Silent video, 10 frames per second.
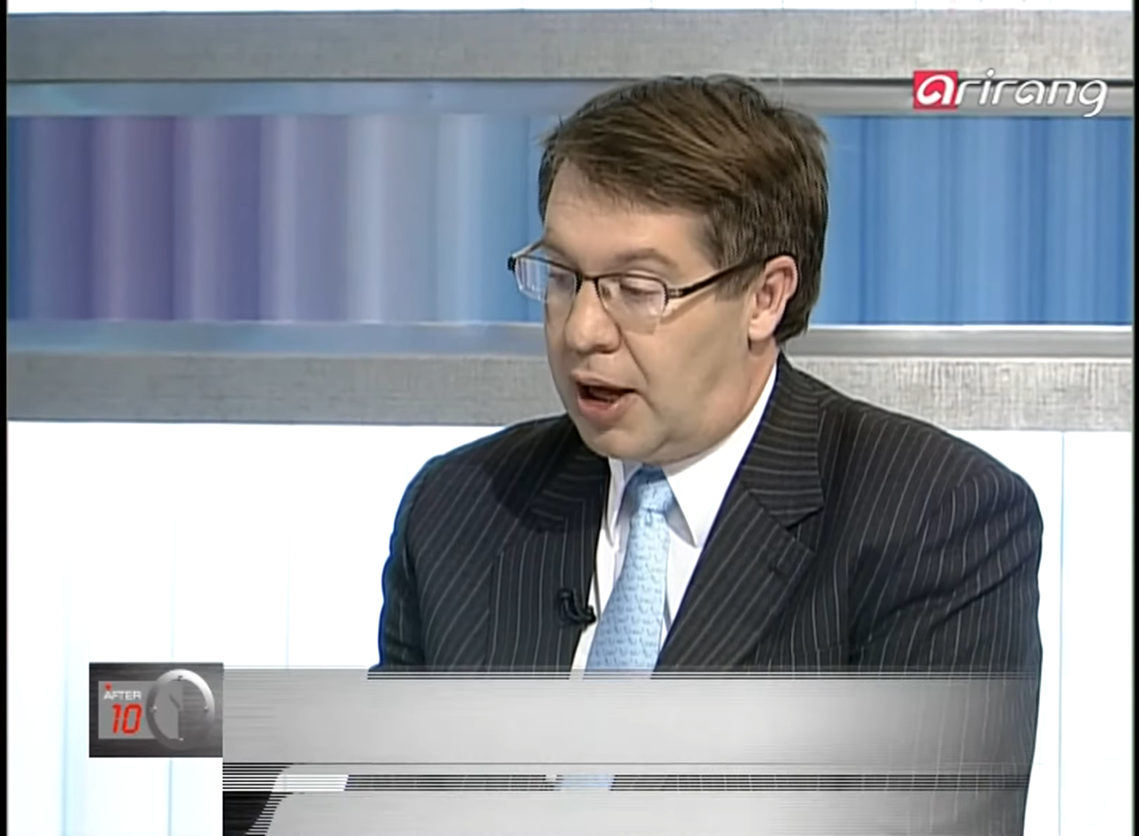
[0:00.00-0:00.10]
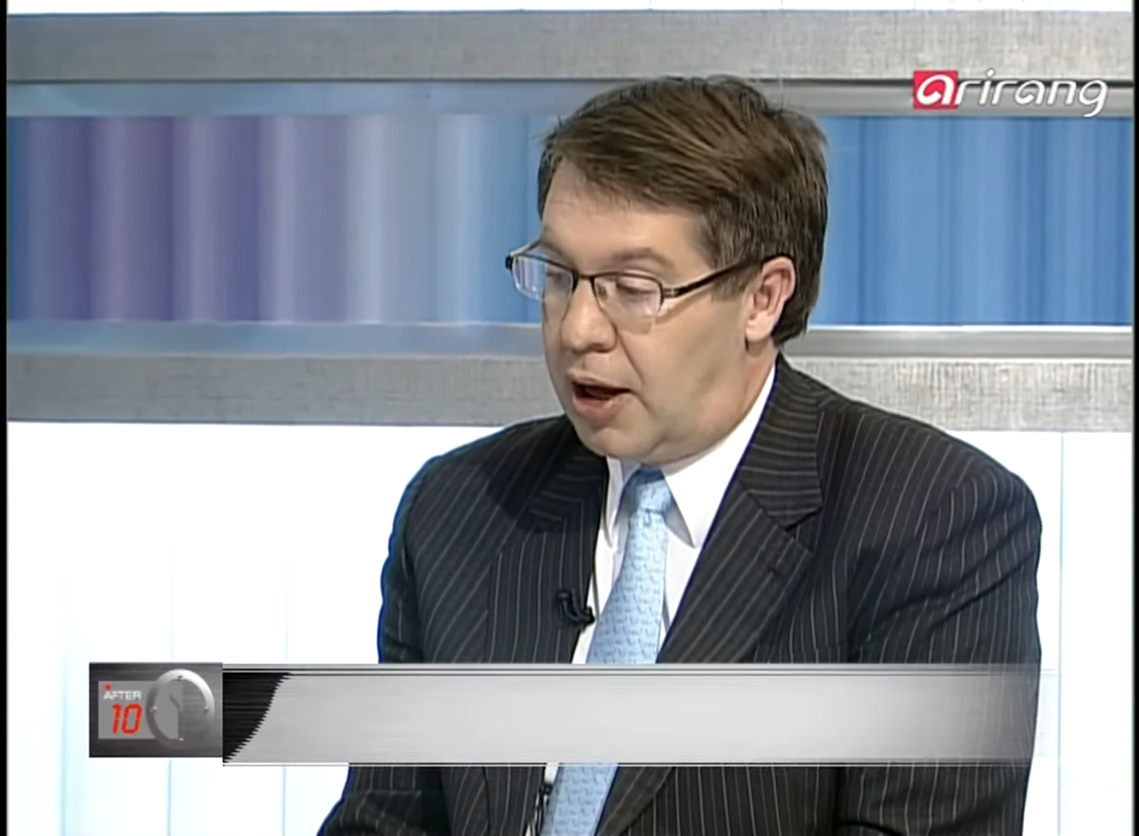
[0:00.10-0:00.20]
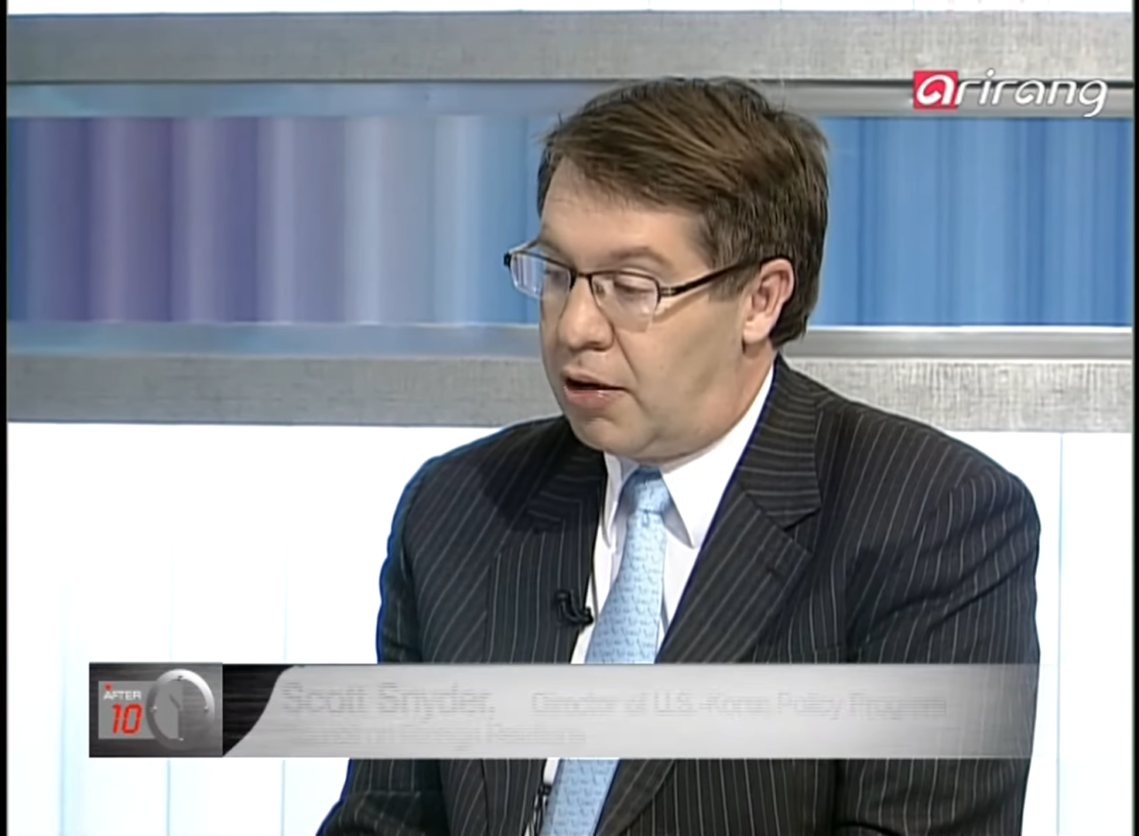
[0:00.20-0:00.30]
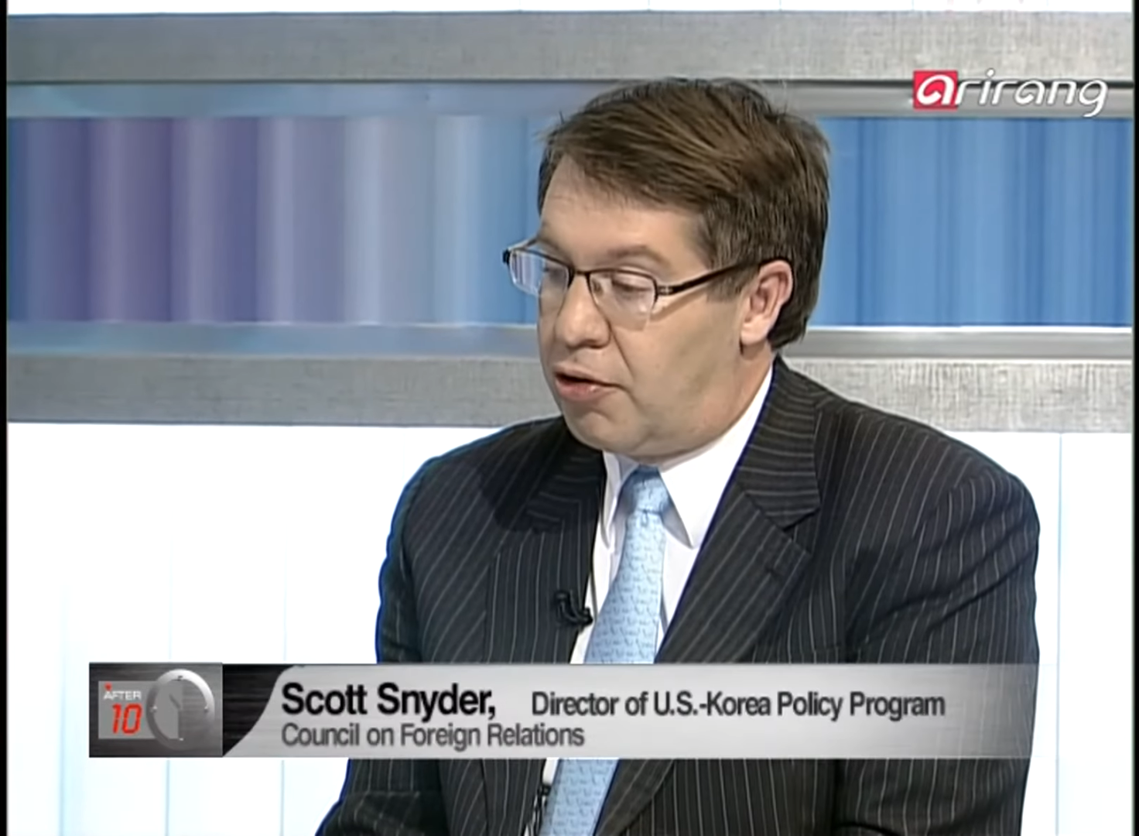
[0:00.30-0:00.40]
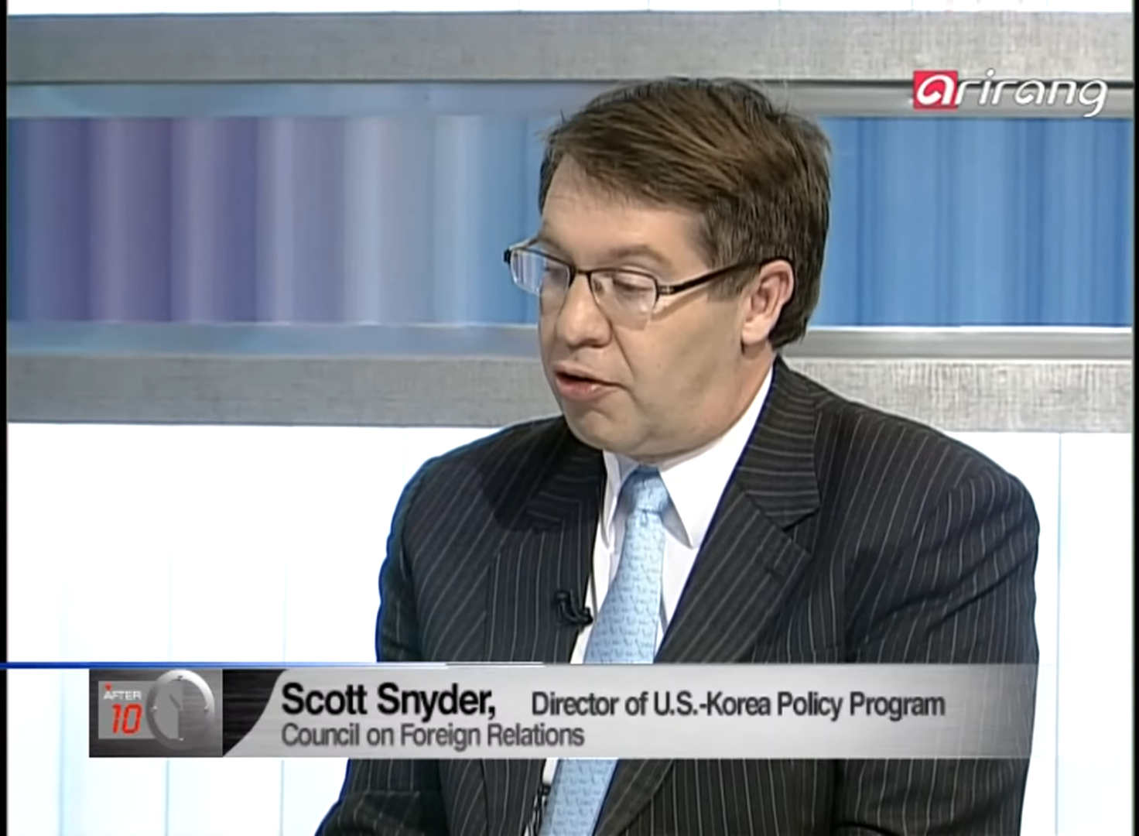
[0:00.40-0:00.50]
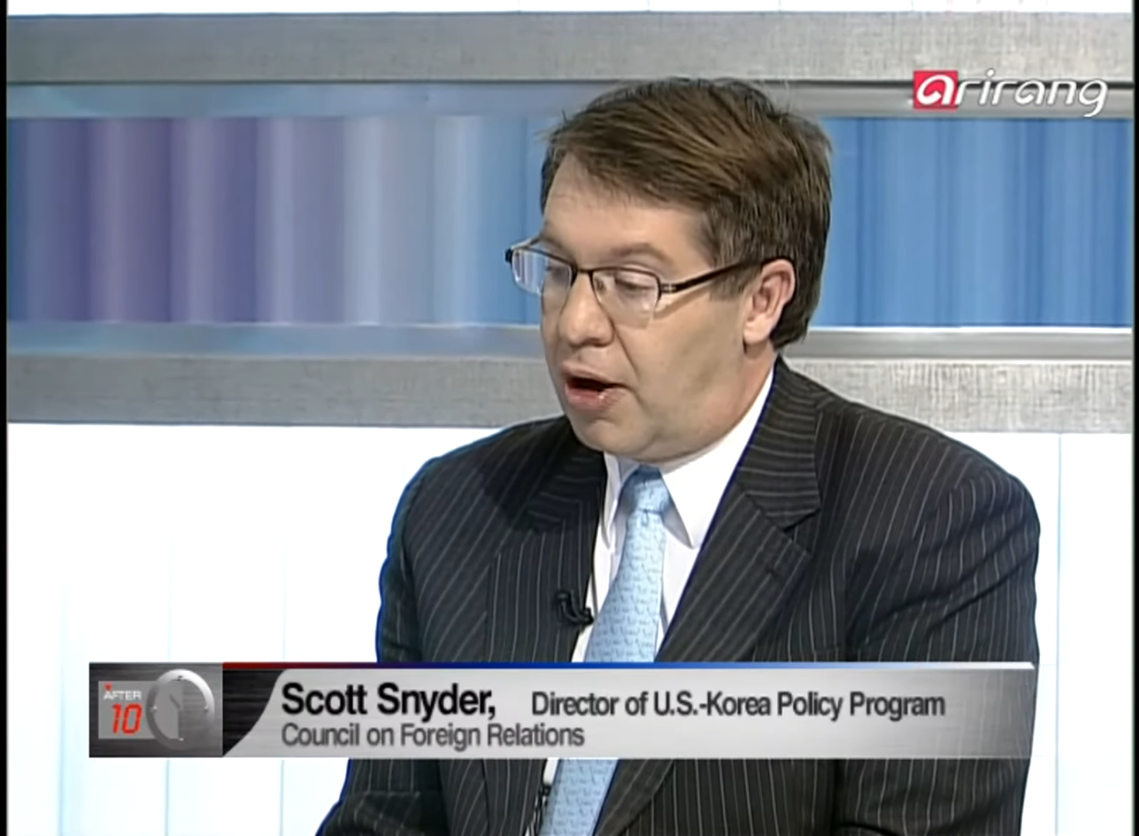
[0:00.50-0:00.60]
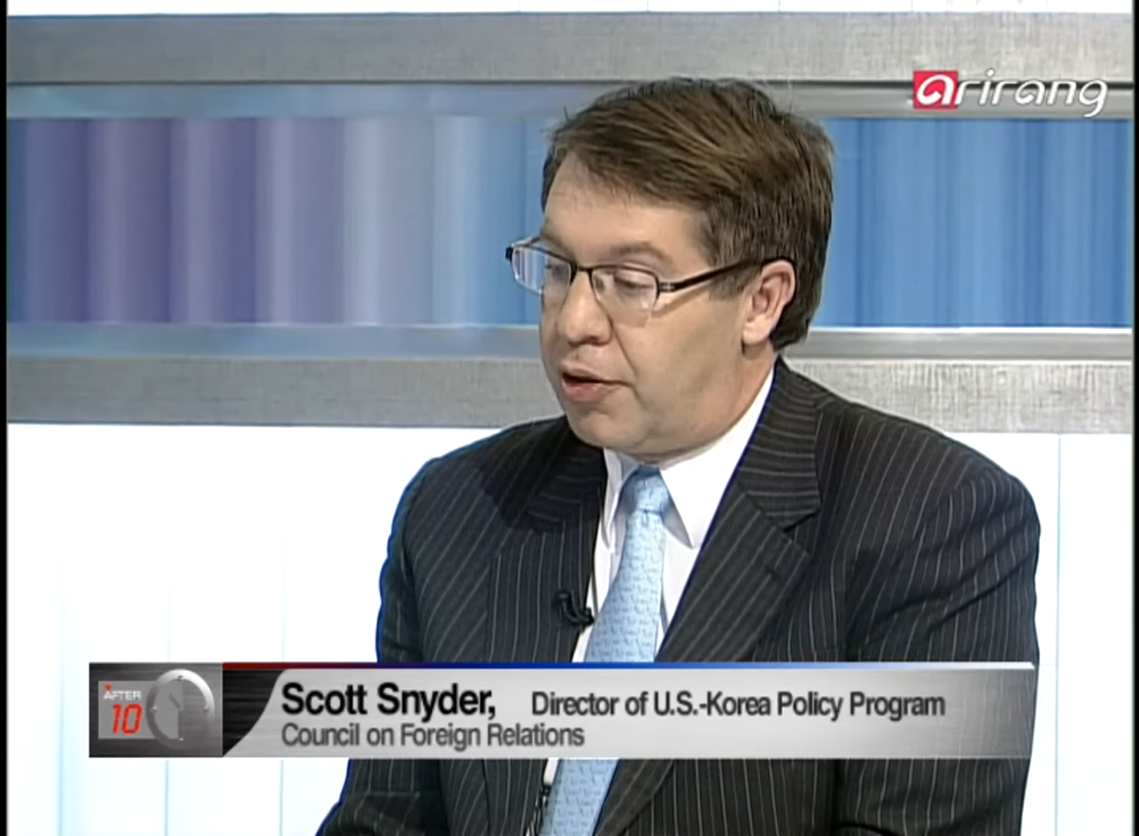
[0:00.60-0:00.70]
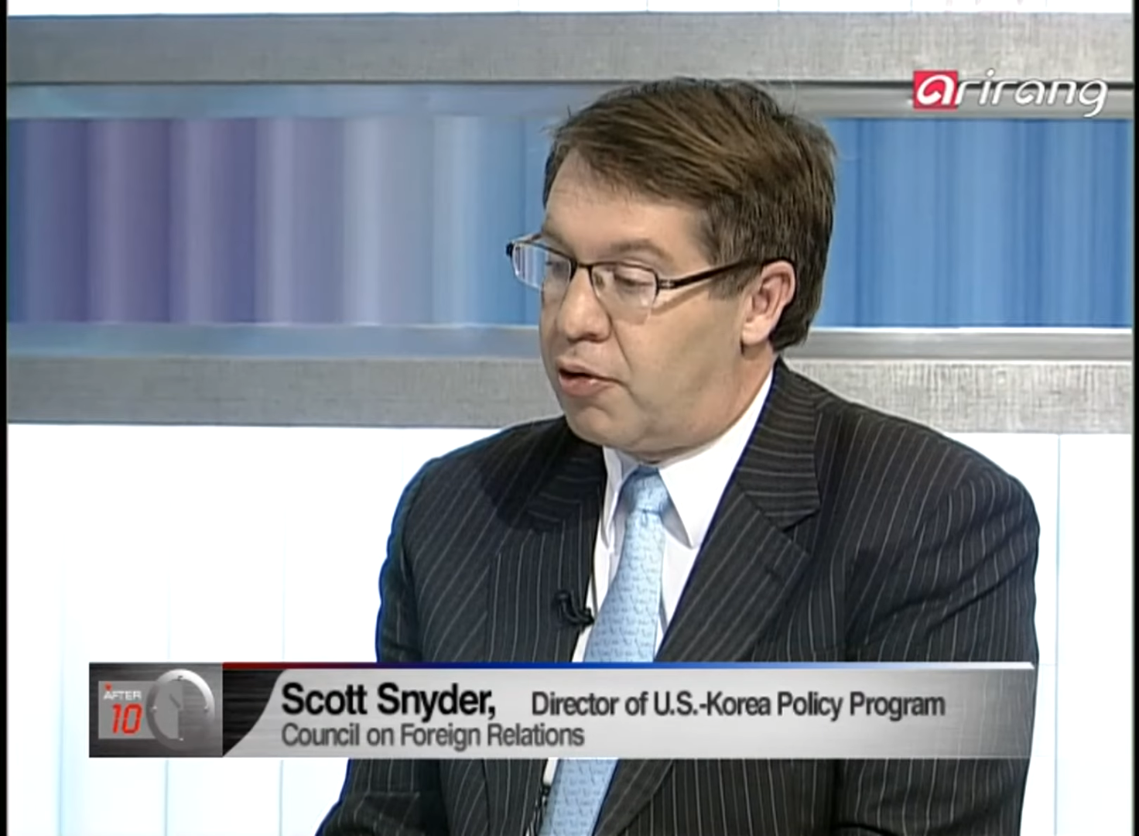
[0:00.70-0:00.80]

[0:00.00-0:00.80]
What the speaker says: as South